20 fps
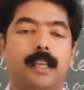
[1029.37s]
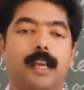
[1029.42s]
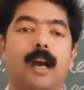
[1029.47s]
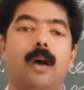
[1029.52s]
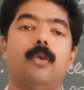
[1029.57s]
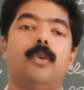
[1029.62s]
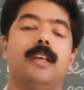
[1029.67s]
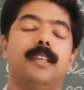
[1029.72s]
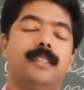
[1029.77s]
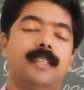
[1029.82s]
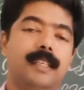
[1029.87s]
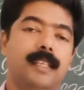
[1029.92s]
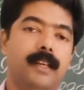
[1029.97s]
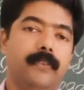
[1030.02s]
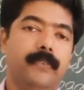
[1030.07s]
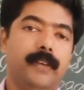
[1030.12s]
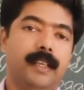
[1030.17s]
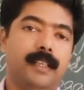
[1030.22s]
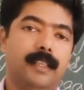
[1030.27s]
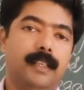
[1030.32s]
How does it
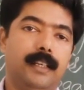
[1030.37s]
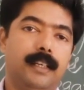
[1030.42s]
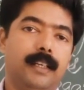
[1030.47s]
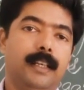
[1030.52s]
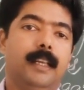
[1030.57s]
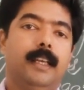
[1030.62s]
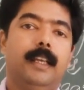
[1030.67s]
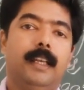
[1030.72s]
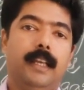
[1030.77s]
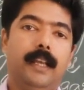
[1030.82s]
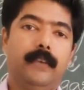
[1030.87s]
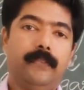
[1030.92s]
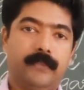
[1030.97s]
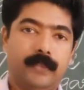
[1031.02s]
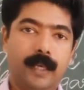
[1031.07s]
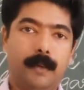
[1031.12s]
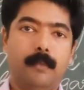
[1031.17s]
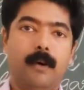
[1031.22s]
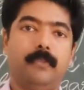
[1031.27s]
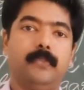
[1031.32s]
affect? If
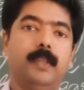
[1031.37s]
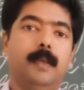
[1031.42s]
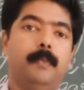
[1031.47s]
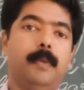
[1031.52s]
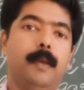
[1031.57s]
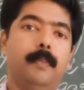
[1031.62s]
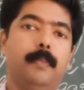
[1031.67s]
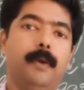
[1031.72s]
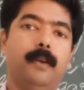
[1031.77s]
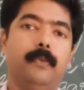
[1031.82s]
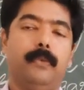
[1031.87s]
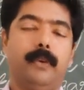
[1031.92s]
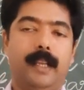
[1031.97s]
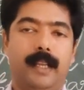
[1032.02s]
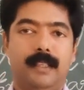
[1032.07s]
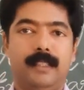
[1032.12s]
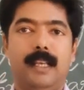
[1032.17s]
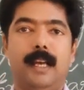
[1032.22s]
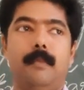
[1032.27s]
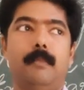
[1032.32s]
some of the people, for
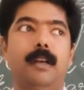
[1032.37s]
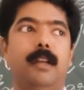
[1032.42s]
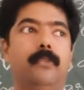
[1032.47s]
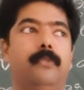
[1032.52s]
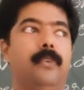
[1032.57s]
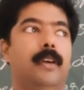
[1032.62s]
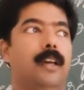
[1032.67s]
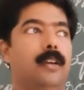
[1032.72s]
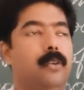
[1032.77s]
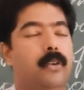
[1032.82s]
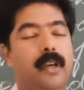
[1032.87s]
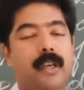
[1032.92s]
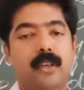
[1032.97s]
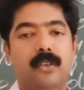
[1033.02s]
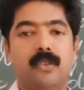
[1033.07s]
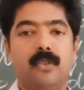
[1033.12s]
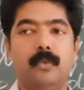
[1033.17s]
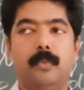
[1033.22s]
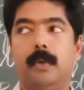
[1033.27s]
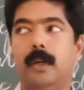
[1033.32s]
example, if you are
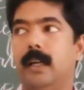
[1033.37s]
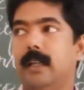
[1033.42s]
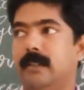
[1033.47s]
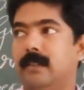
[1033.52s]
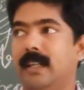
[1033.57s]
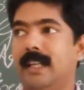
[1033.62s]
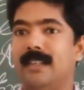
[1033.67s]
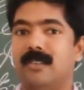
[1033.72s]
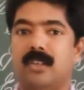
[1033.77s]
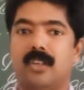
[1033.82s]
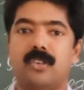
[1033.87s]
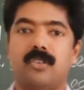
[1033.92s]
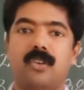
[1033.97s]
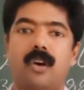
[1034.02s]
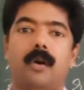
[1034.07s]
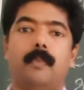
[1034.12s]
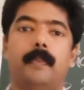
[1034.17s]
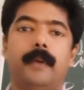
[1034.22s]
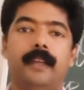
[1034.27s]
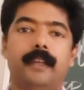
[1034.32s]
going to purchase or
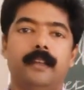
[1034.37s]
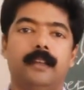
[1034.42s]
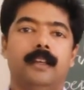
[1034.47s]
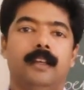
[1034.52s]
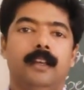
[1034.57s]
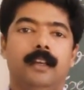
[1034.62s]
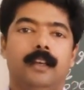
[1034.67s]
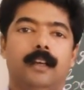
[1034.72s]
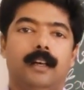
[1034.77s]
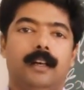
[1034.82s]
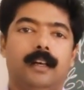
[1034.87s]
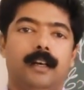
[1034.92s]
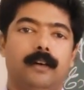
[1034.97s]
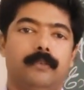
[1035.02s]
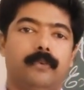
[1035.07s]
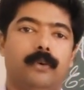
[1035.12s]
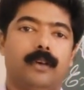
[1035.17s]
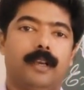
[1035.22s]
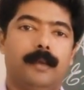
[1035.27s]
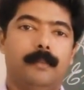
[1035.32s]
shopping
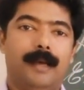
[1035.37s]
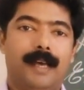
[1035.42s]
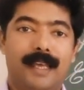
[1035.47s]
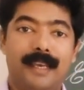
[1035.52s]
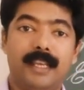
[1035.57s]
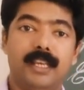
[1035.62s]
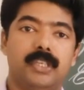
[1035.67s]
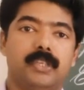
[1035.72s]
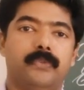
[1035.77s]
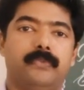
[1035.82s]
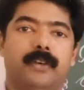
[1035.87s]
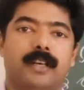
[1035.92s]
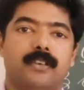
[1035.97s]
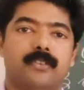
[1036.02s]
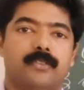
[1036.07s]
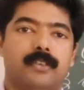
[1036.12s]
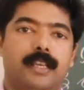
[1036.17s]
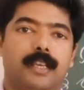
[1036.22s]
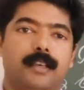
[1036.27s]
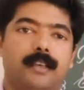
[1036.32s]
for a marriage
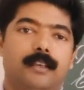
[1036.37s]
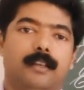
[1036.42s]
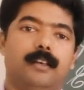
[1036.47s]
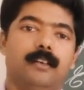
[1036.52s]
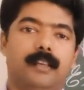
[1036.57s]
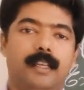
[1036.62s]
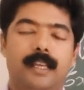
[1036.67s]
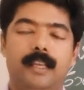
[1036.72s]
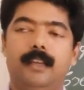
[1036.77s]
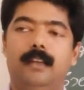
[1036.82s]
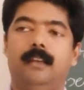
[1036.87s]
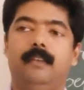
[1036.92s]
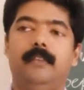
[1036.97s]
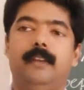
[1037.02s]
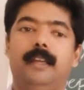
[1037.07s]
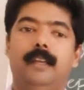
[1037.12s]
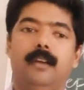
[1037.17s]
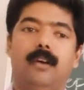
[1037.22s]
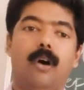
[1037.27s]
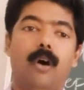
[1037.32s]
function, okay,
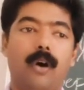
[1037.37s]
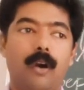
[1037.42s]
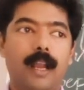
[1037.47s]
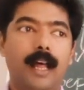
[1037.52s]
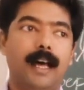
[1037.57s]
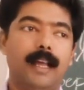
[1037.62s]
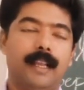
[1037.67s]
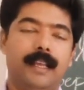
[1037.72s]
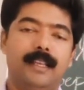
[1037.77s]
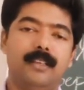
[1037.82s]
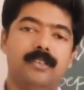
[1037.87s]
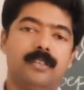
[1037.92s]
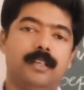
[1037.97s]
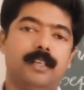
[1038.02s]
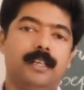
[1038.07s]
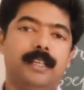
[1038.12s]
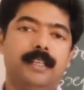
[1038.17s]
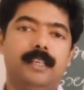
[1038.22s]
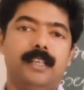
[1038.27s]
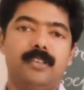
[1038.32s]
we all are
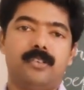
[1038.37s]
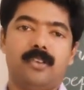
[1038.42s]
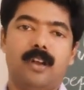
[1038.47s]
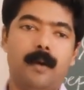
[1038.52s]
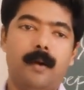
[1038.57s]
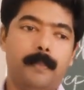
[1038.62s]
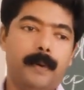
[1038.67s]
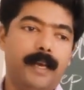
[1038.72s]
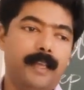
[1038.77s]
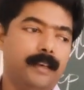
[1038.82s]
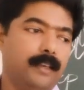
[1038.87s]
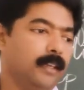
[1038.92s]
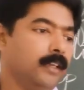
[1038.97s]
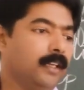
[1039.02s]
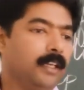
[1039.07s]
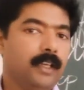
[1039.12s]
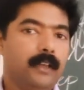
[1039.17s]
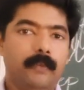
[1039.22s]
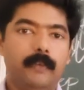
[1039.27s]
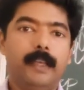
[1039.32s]
entered in a shop and
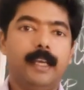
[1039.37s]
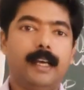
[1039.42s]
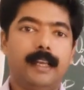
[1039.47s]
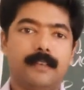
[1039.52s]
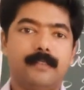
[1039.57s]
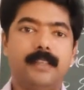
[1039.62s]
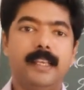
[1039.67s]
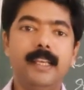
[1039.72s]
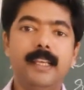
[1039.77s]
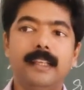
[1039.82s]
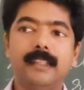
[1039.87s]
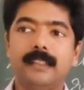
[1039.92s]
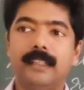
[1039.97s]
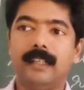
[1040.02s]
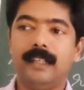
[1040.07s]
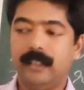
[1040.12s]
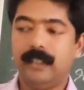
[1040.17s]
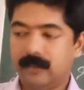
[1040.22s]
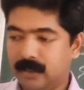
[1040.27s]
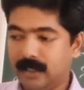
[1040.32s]
we are seeing,
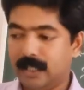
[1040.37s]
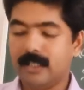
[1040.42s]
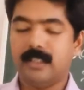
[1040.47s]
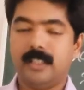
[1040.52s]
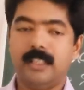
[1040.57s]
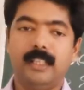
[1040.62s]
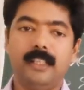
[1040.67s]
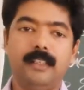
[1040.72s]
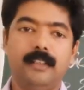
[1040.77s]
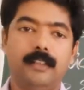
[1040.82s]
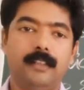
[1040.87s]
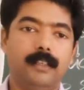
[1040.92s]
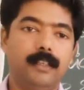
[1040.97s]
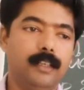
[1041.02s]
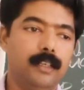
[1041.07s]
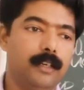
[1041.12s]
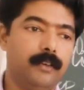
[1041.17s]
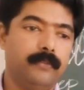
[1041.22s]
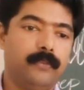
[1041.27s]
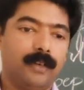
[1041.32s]
searching
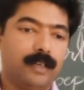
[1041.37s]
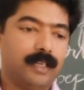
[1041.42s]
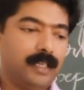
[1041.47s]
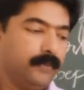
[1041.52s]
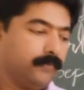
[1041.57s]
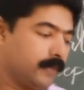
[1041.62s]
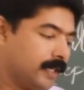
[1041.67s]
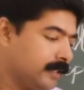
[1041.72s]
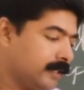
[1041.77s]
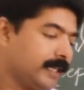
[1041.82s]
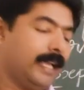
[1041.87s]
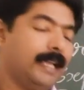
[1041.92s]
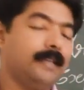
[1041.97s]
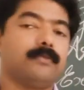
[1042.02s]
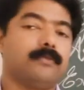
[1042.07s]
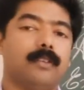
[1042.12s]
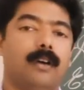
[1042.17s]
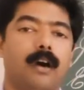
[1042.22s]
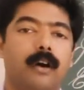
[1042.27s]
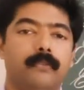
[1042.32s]
for different
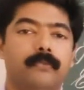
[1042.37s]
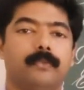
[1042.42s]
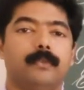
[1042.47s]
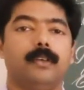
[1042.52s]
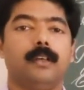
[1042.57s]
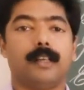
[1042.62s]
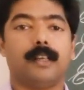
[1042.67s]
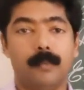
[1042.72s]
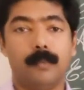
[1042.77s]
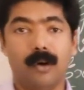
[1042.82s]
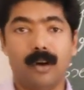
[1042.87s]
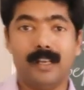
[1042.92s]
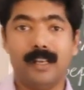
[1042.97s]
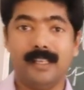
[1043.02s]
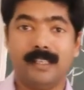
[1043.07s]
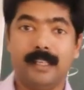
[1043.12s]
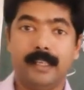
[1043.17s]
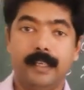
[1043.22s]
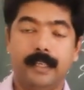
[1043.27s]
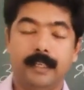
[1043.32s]
types of
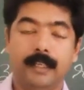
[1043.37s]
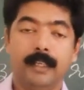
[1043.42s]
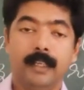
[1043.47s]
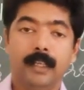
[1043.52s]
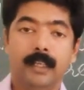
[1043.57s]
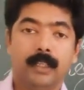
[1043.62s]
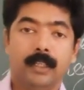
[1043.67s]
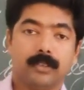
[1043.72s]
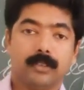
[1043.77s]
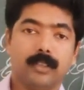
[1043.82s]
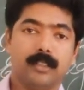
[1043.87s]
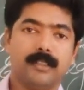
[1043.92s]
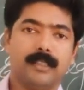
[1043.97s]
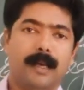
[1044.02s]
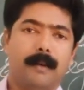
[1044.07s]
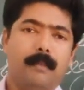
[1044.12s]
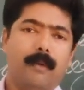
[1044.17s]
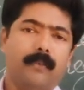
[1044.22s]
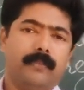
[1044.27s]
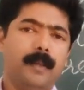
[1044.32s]
commodity. So
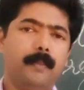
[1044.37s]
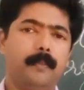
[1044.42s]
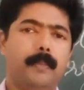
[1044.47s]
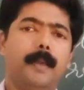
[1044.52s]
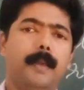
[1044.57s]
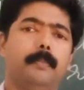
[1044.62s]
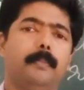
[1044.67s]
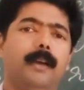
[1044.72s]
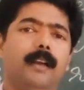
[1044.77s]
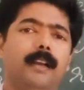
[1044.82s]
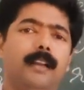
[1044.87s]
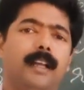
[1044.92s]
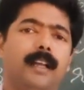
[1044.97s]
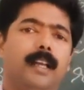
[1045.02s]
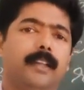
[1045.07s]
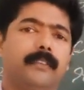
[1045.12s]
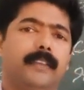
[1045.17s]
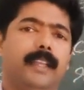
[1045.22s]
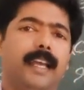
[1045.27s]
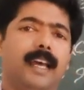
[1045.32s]
some of the people,
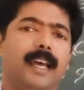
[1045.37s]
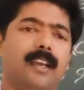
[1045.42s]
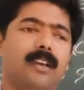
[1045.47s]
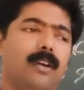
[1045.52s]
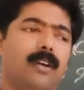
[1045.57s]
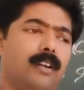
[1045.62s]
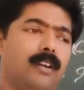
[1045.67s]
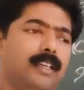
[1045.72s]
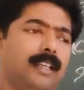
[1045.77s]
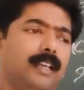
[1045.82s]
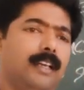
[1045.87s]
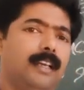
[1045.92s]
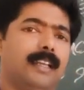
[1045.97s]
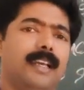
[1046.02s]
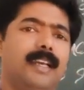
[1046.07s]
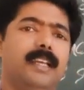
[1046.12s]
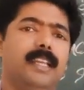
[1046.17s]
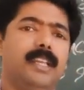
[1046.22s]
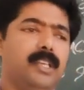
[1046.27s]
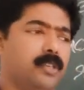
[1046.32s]
they are not
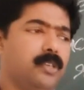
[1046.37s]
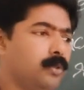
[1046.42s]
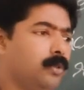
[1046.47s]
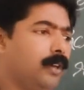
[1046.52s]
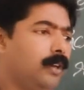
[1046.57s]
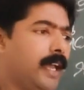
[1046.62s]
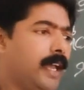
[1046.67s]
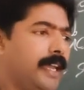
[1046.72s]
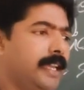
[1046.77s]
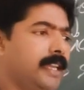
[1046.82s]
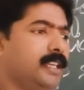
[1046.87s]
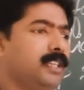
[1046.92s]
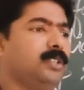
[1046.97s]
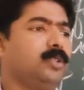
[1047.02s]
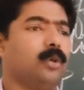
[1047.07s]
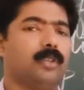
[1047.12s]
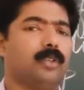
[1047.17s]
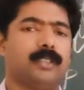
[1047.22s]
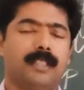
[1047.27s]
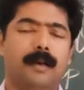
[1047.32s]
ready to like
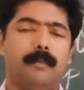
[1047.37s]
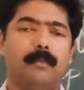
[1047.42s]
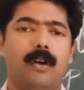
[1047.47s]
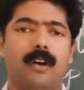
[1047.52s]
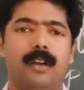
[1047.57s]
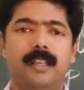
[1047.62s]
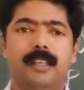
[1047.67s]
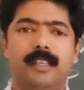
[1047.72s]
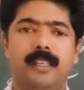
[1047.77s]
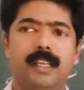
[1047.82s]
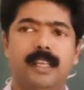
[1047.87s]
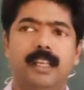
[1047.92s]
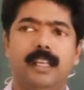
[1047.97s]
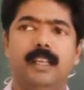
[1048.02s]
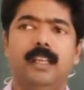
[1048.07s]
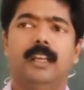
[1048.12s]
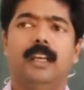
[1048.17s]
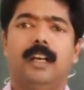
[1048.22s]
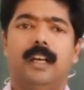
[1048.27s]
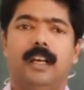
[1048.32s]
those
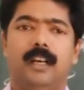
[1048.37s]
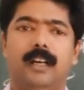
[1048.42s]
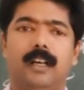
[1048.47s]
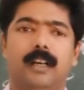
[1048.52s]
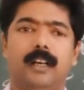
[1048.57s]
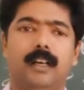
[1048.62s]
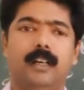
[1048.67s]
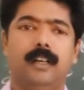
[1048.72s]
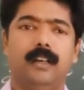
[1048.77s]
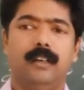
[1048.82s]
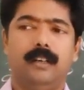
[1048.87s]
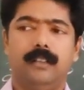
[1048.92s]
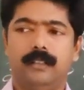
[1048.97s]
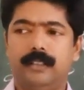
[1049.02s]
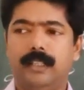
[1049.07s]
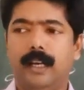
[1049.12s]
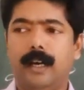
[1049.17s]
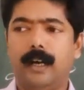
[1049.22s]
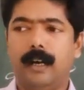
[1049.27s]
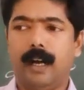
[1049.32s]
commodity.
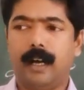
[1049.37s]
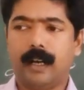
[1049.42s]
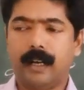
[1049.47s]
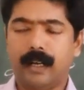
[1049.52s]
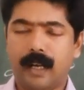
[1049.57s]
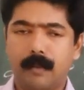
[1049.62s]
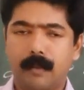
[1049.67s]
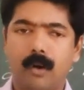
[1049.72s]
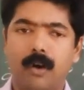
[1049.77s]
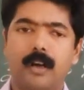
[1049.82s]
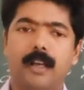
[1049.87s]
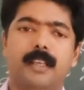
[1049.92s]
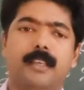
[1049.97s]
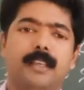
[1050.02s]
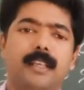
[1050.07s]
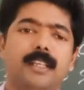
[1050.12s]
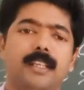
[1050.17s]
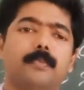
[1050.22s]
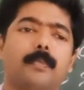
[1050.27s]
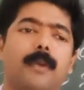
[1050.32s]
The
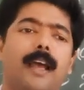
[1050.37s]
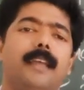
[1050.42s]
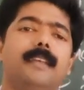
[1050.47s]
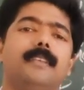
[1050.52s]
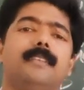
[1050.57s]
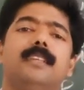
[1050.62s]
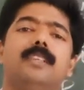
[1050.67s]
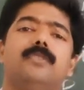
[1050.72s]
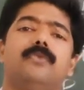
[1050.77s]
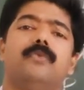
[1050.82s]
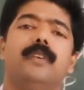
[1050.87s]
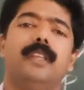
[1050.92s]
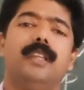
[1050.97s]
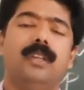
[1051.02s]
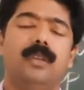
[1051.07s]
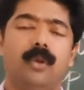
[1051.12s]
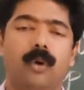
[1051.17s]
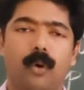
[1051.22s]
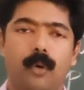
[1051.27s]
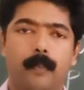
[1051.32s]
commodities price is
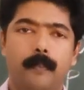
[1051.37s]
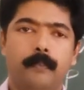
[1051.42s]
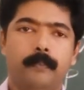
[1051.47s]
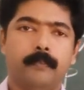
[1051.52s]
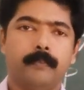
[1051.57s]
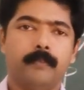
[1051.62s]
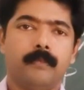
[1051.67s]
very low.